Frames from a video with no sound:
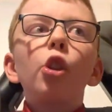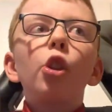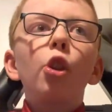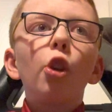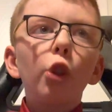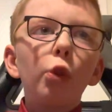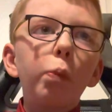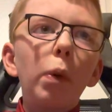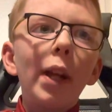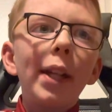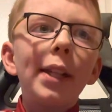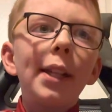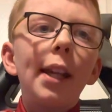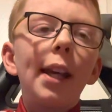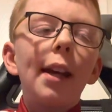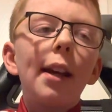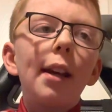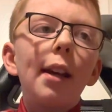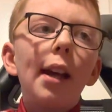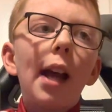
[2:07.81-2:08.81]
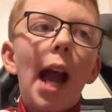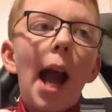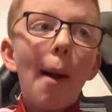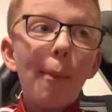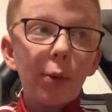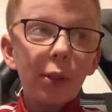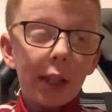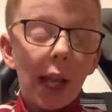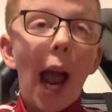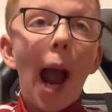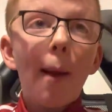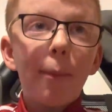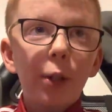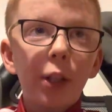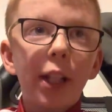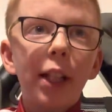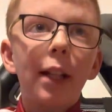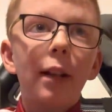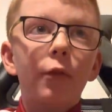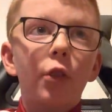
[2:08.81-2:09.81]
Goodwin,
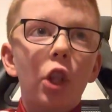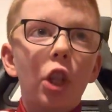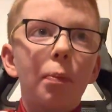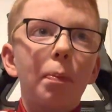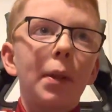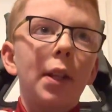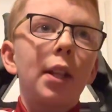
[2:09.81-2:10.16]
Aberdeen have just